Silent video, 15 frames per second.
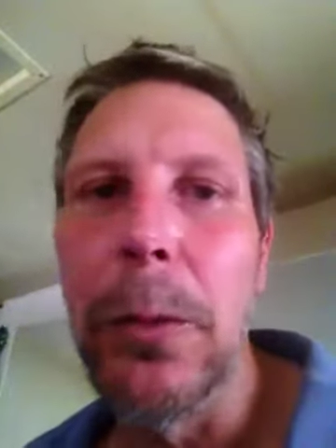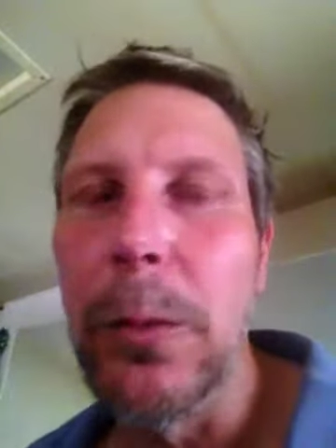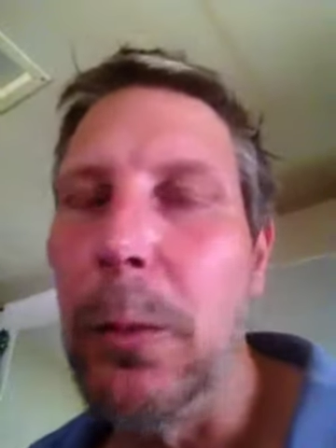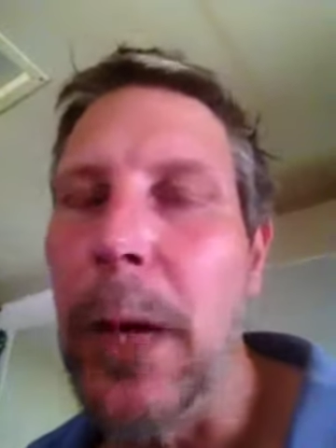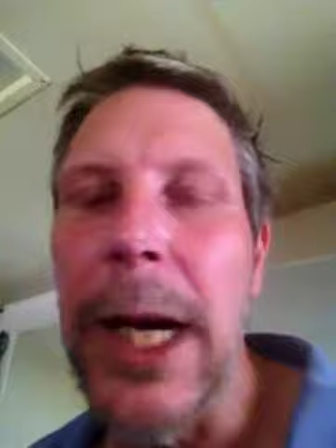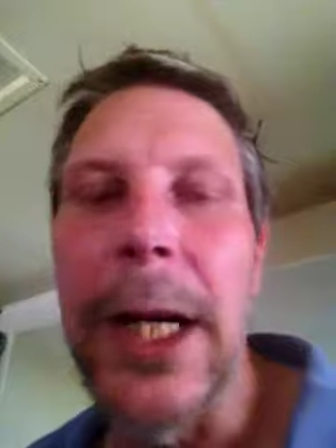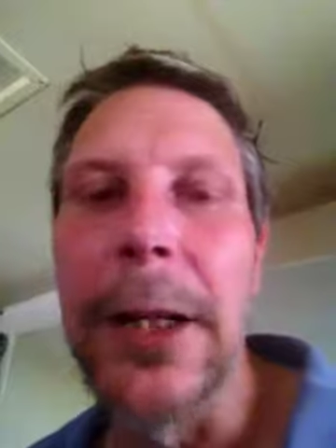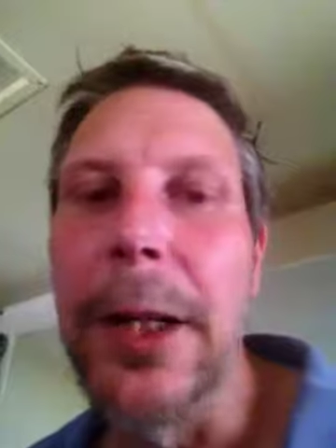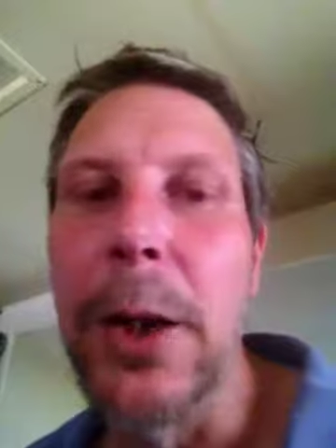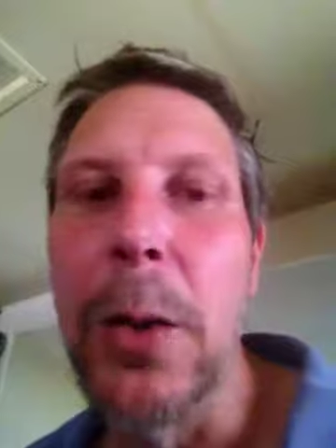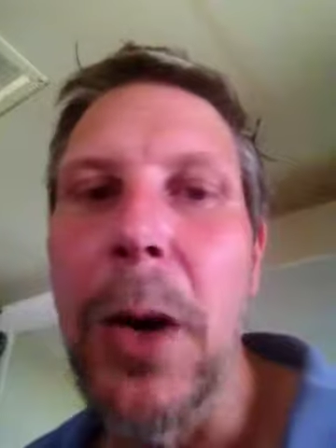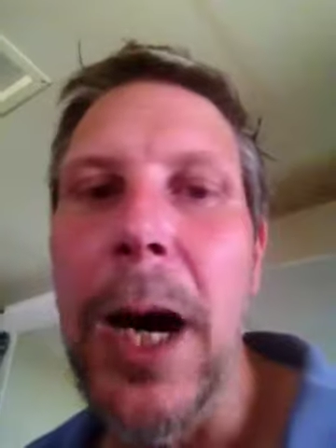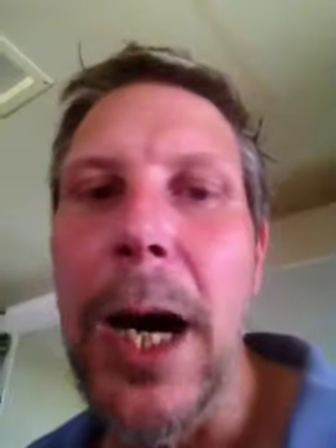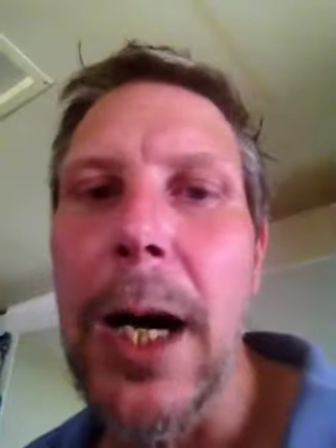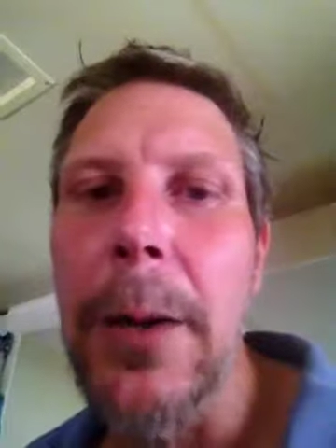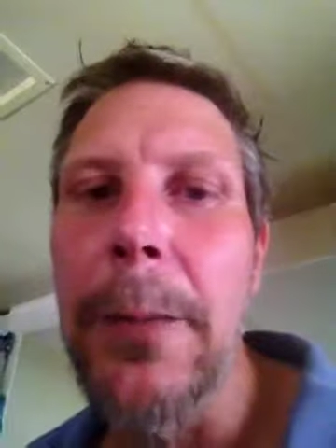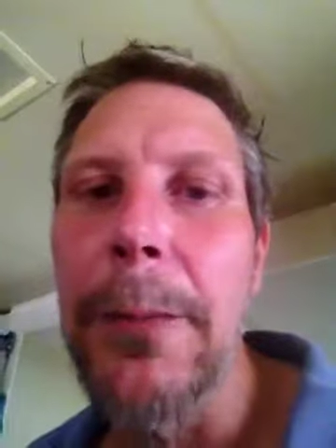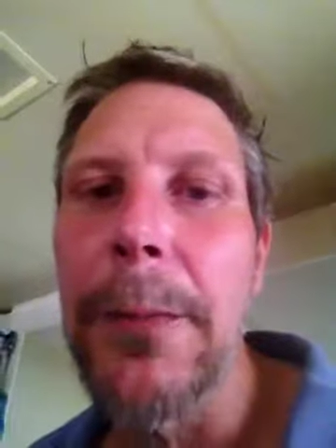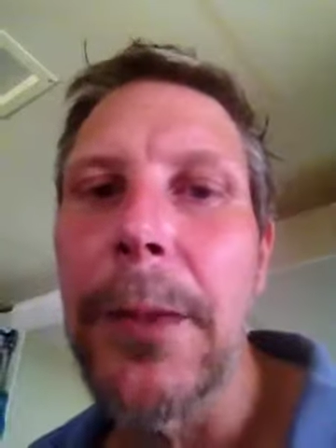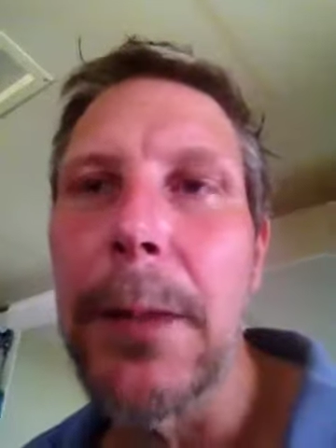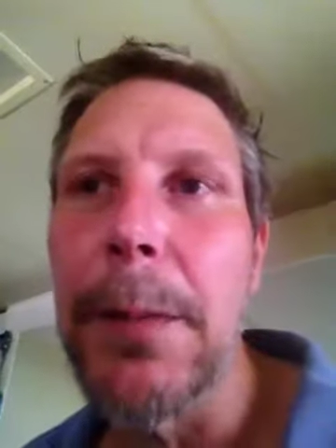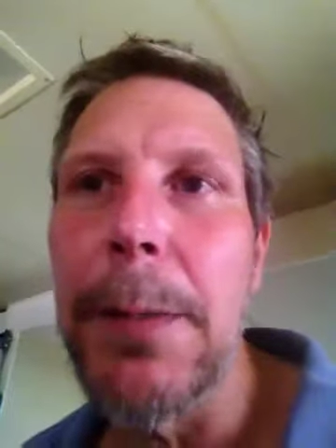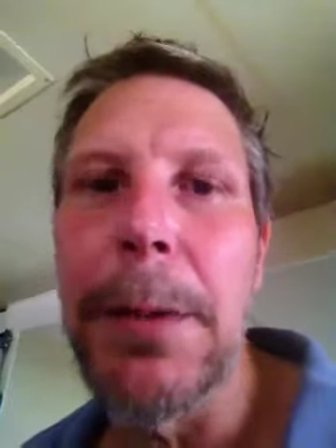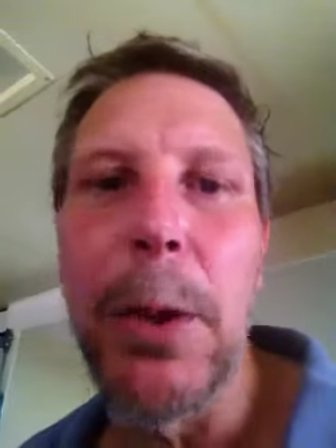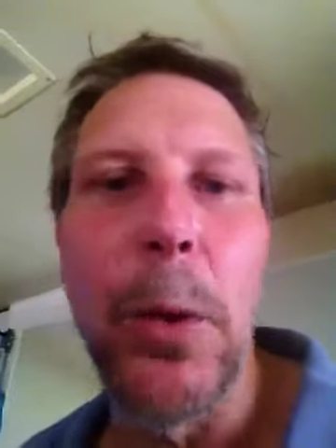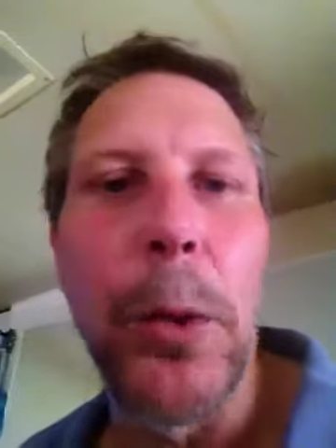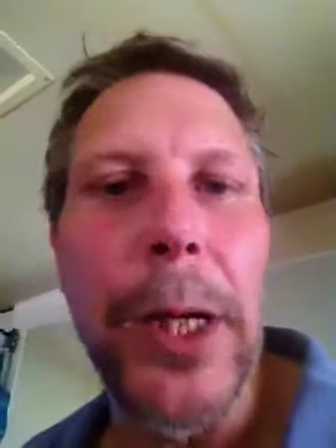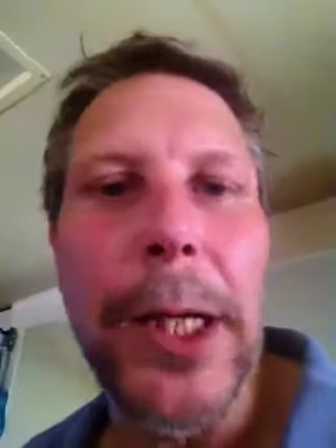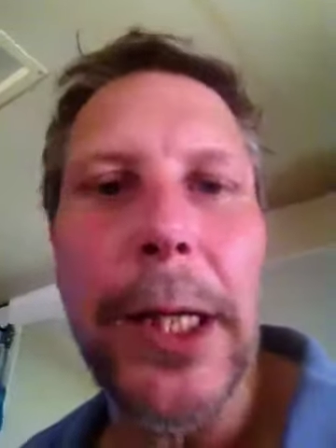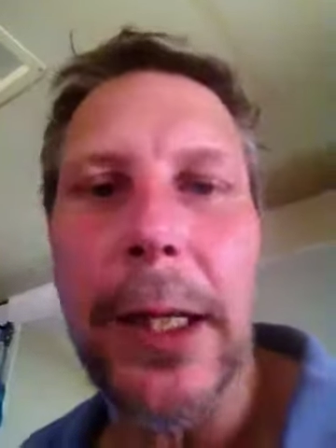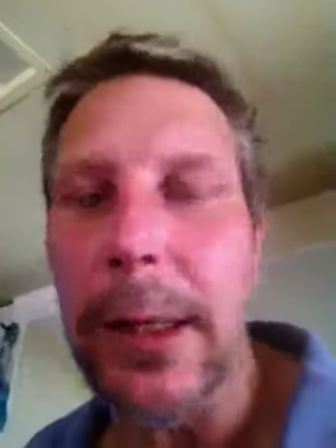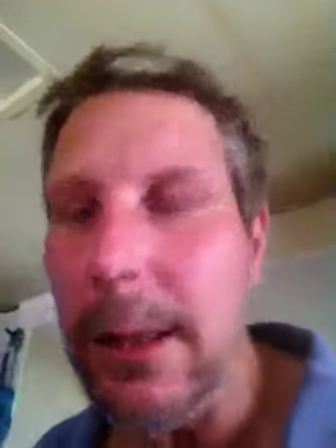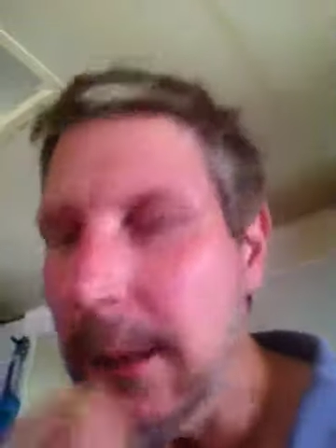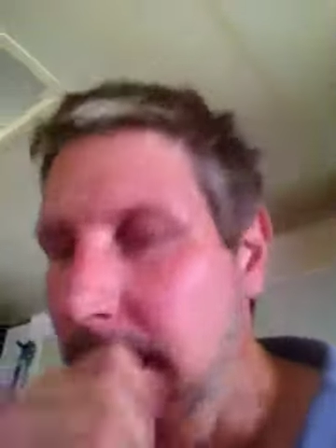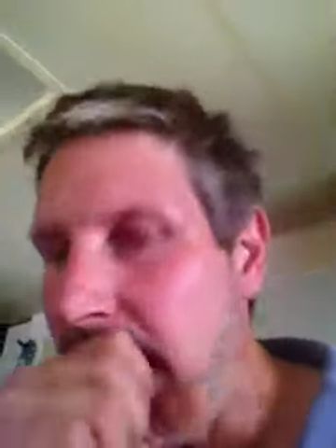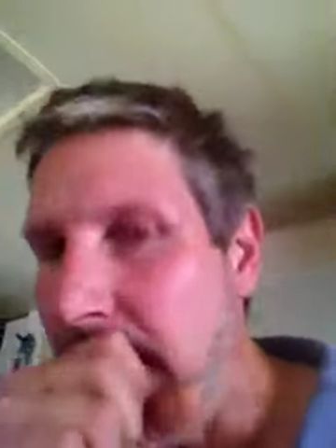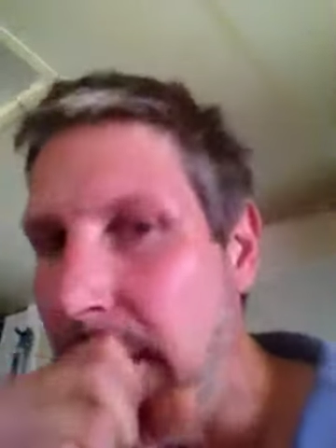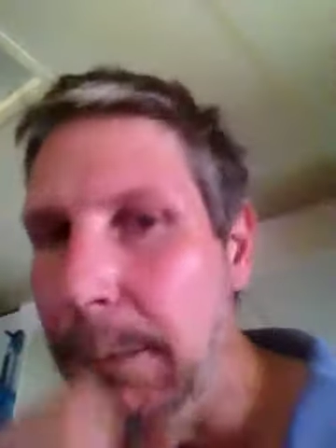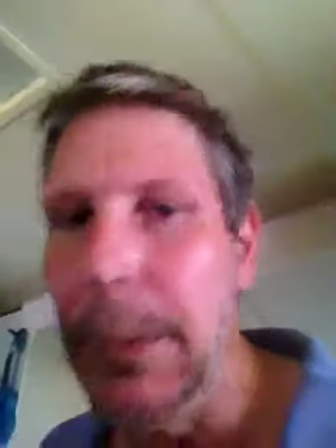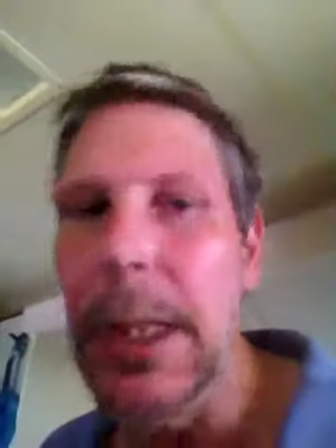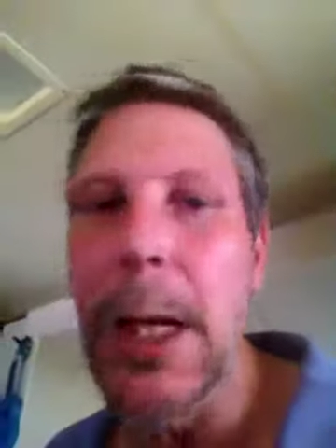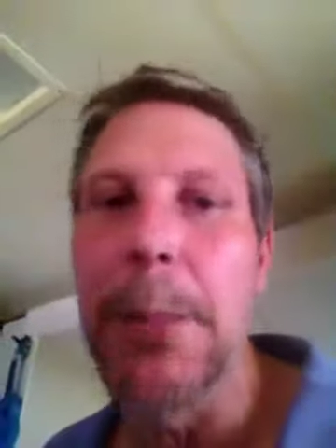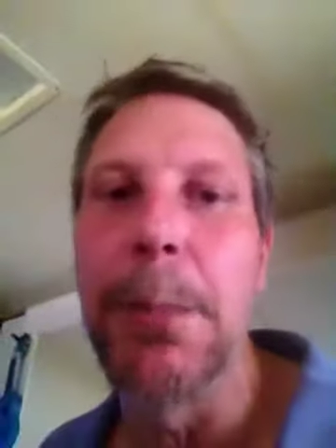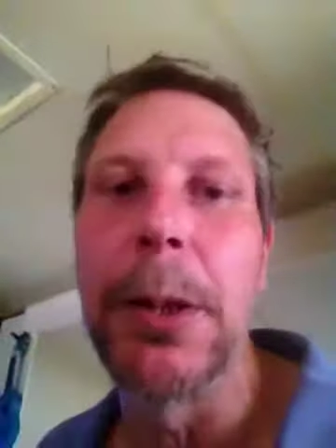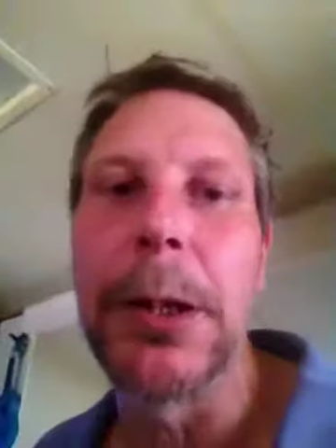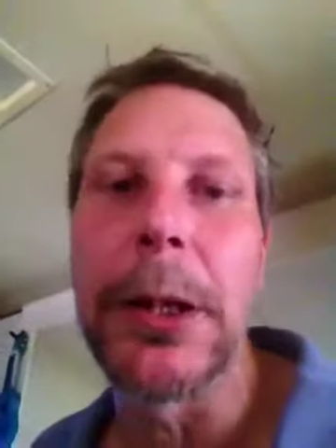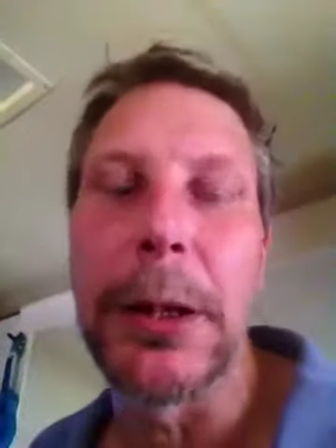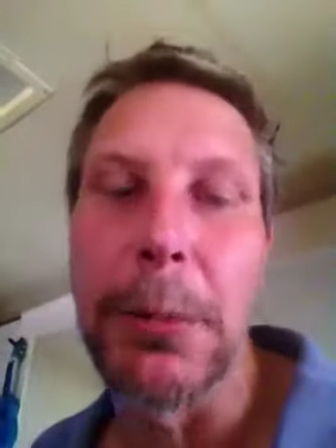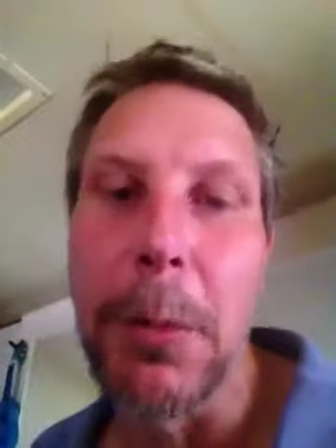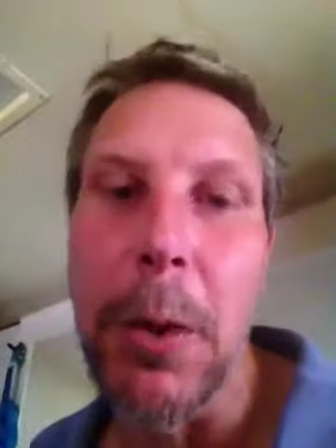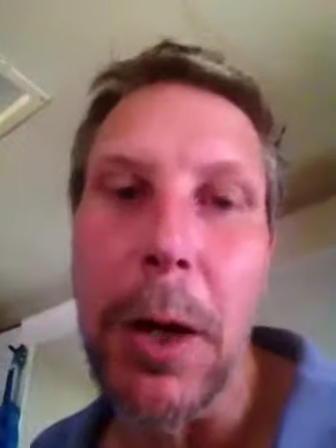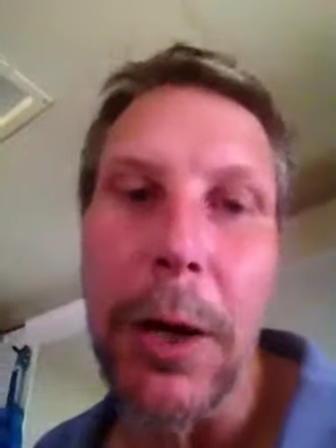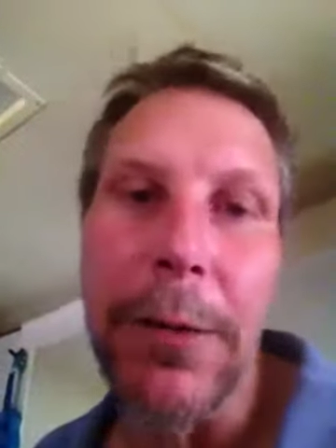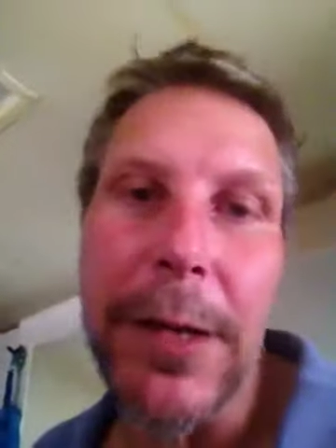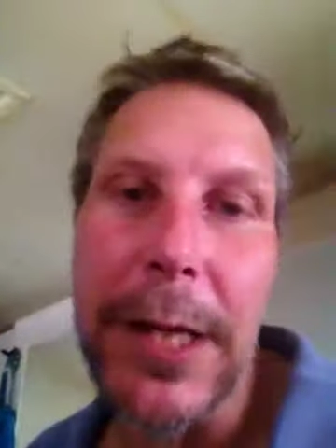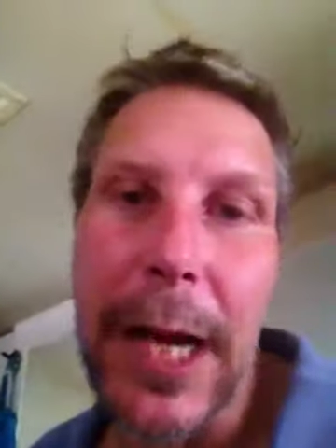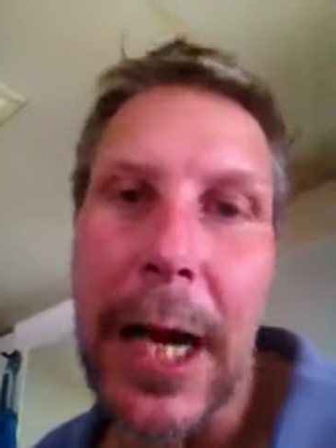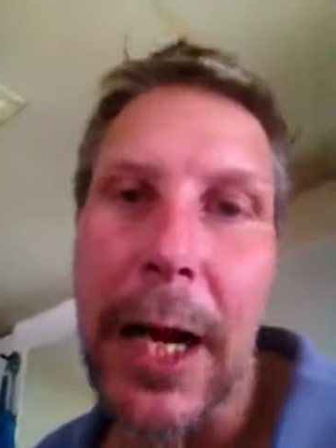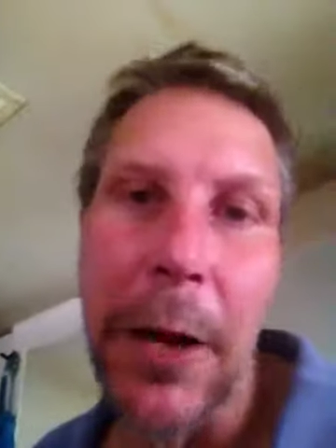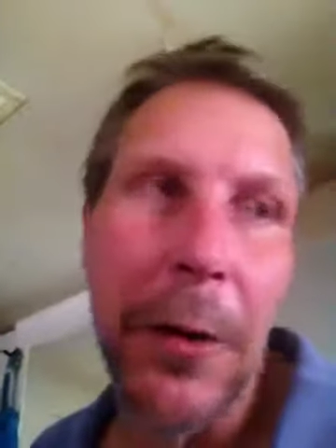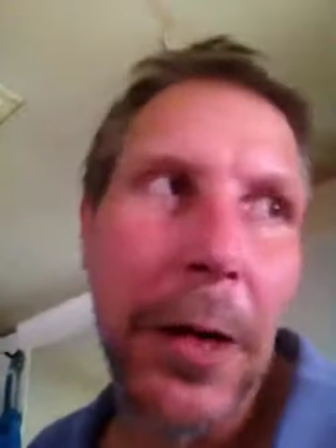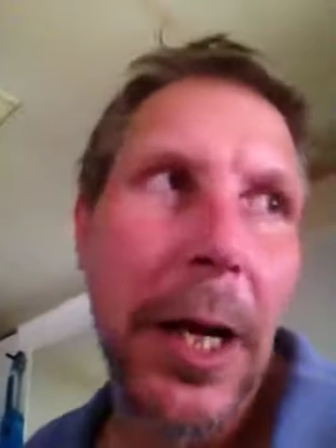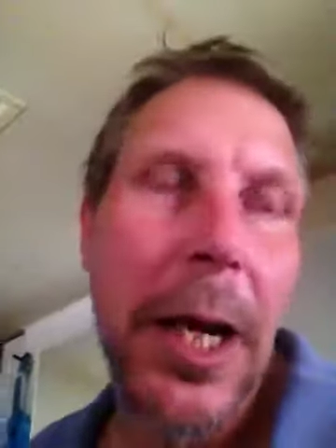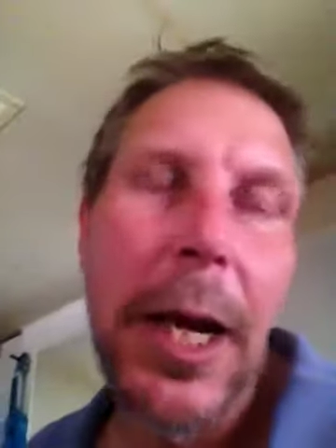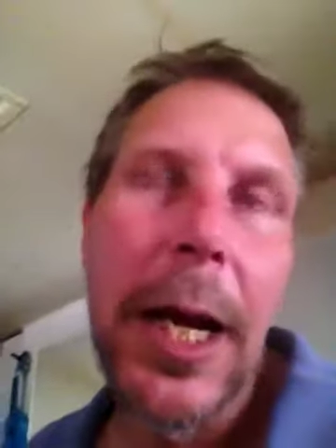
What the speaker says: wait a little while, maybe a week, then put some more of it down,